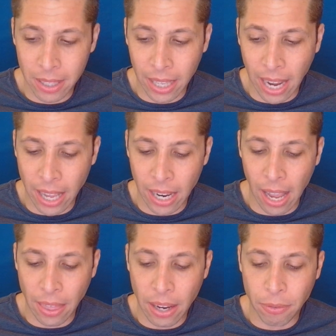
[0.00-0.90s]
Like
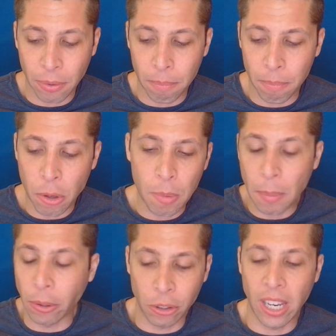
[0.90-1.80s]
I think for most
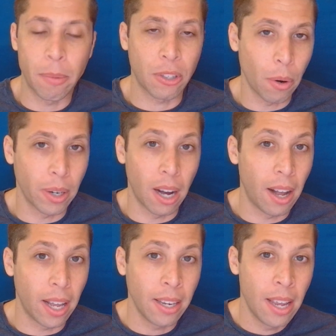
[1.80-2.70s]
people to understand what's going
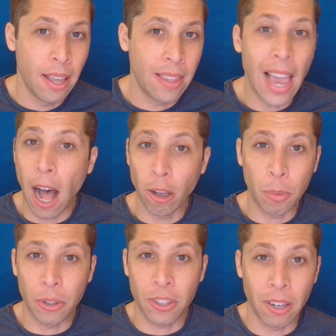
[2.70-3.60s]
on, the
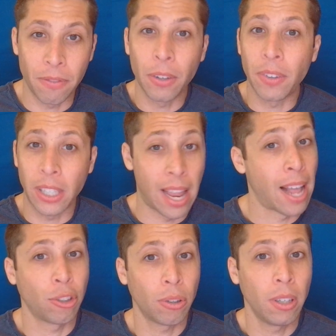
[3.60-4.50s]
algebra is going to feel very
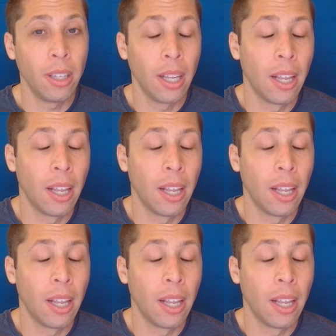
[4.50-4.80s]
natural.